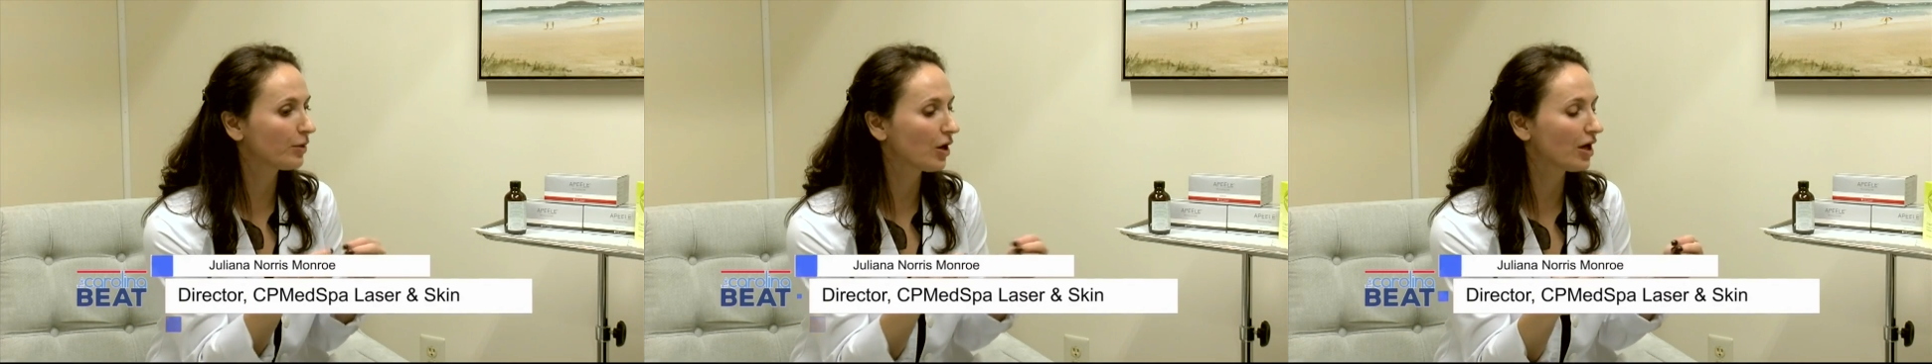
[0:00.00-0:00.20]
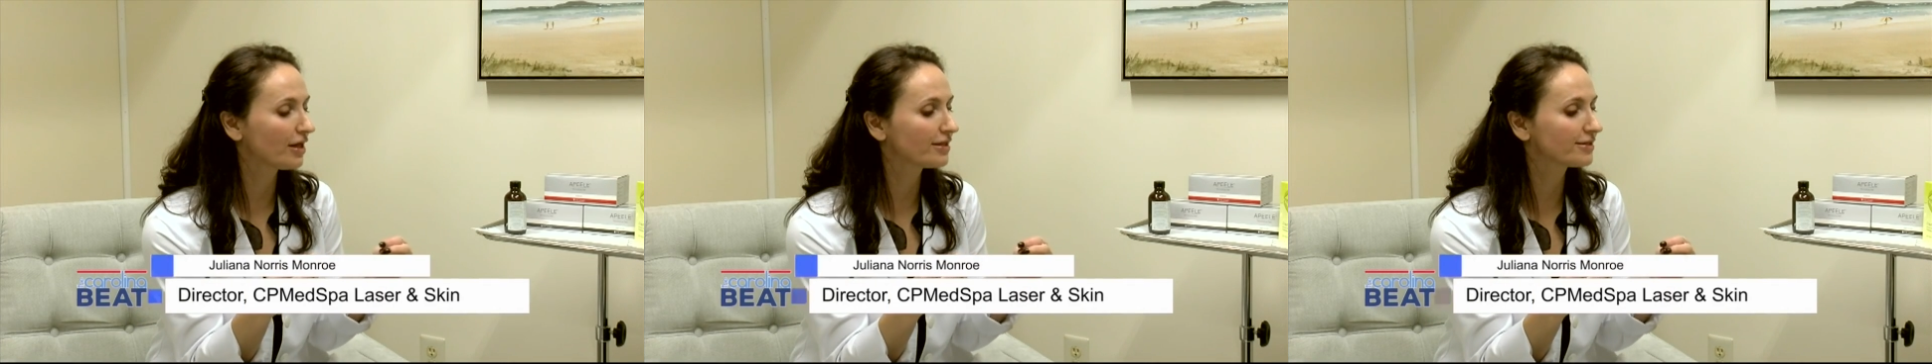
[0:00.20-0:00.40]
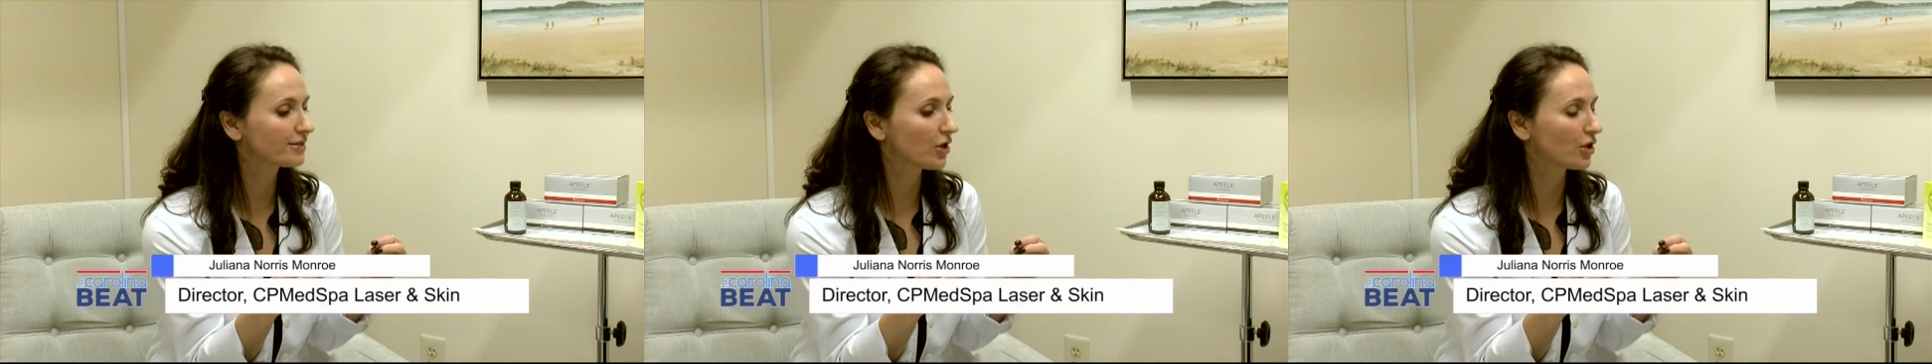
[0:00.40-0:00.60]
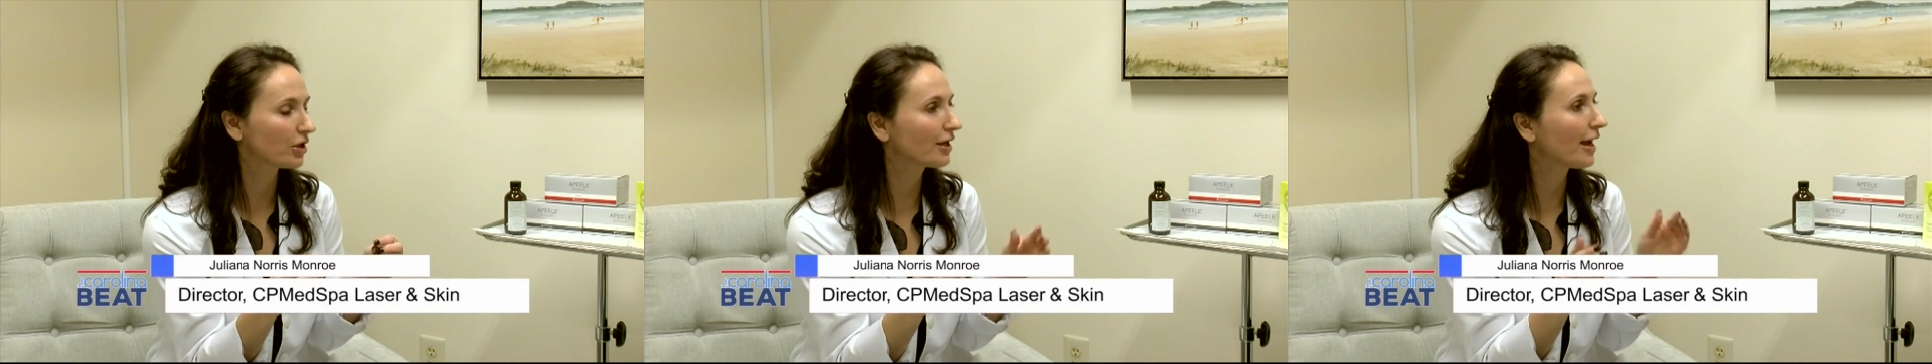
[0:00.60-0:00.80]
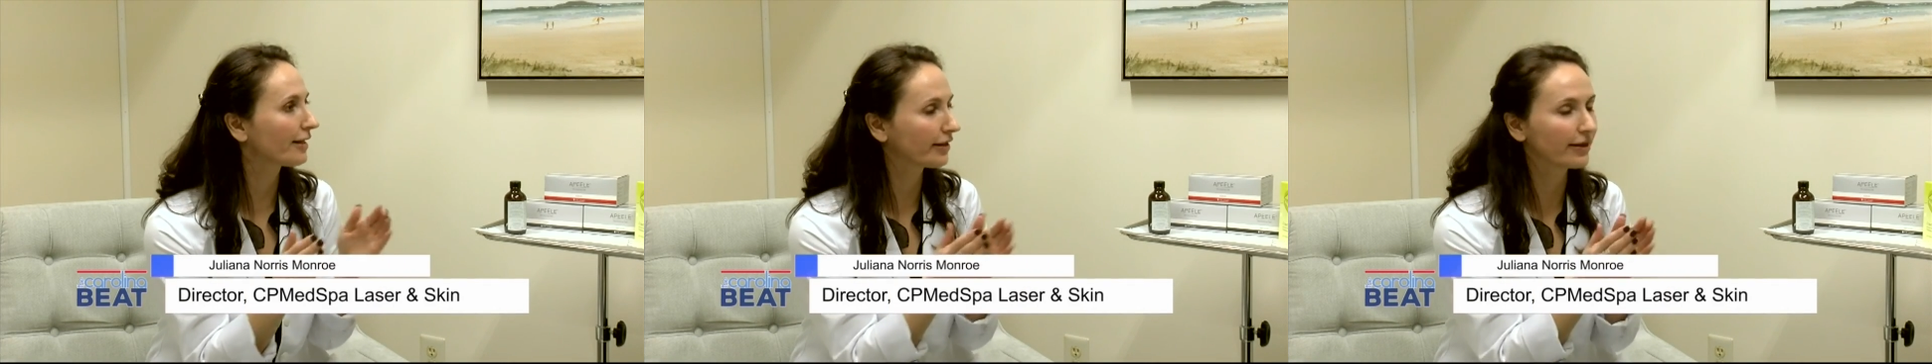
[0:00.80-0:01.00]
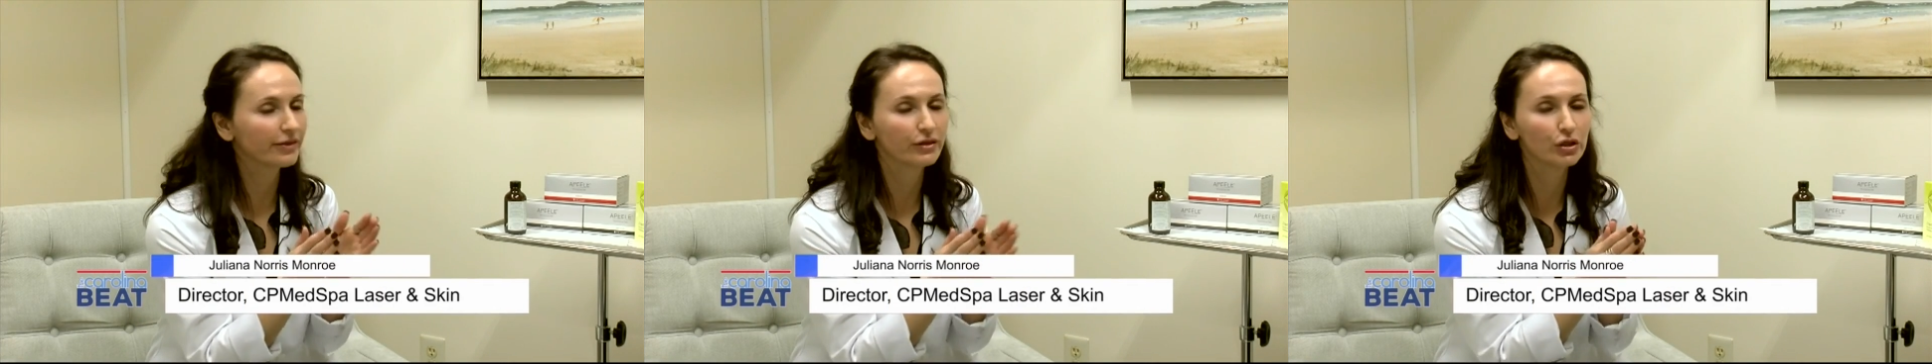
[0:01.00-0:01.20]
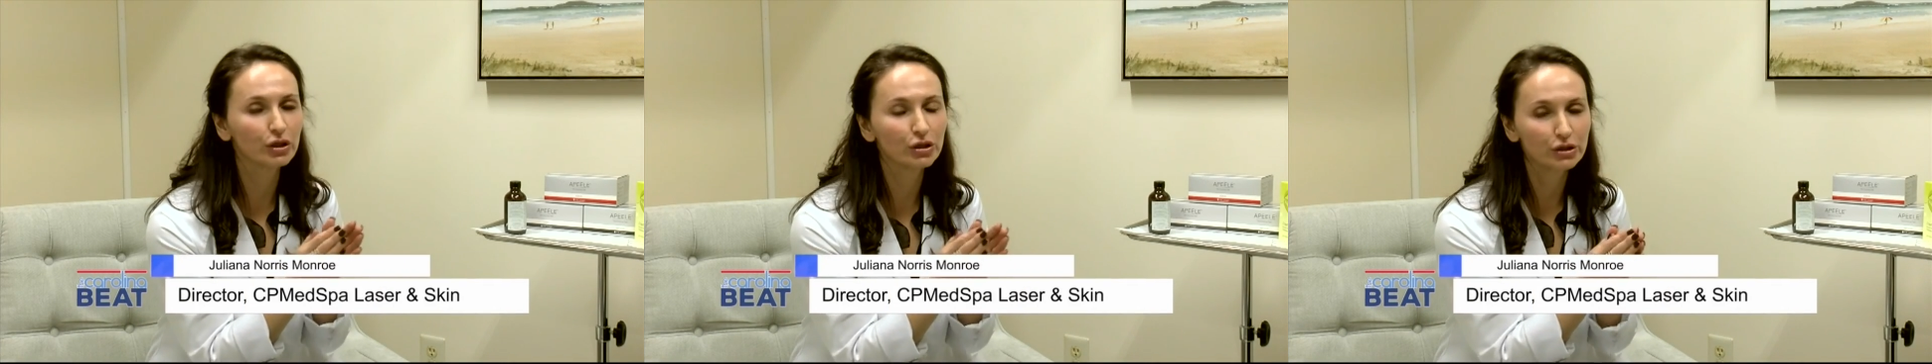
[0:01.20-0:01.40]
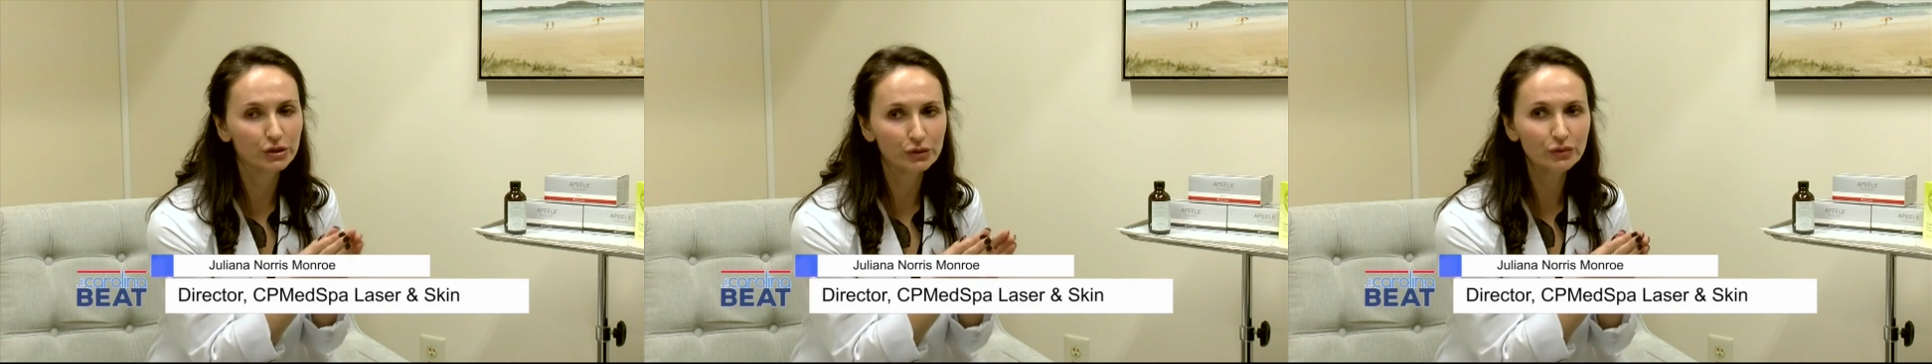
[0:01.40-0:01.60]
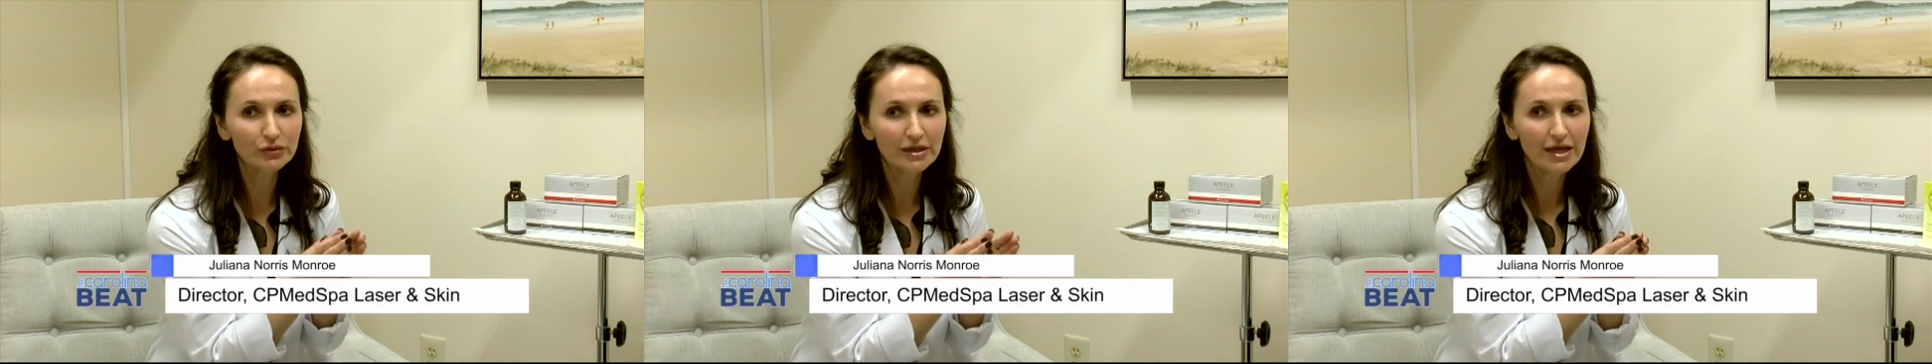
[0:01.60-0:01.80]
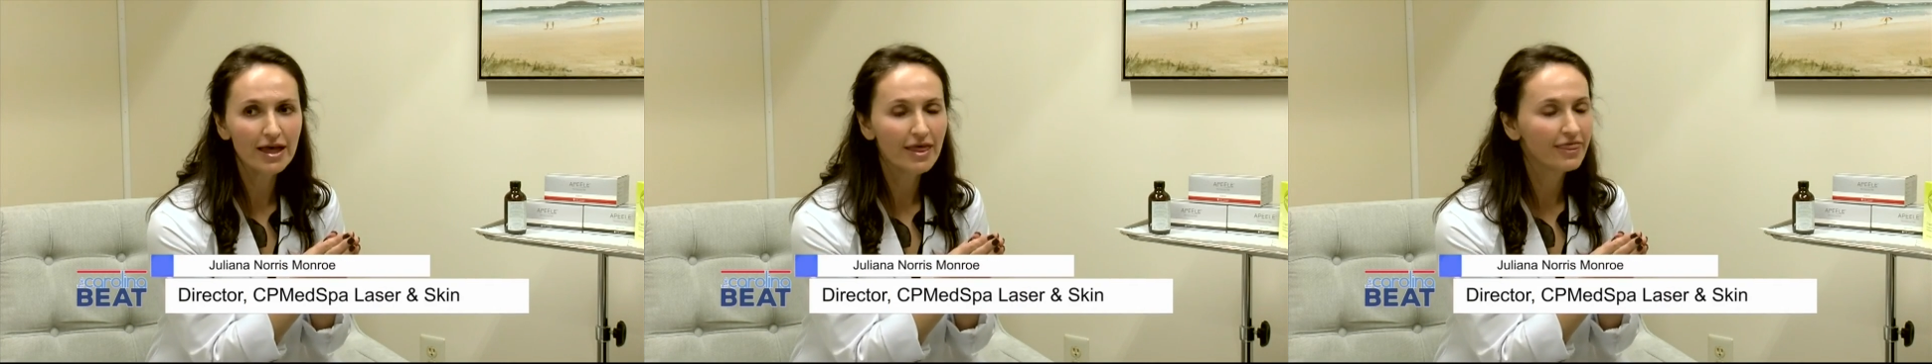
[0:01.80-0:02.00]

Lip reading: bonds are kind of like the glue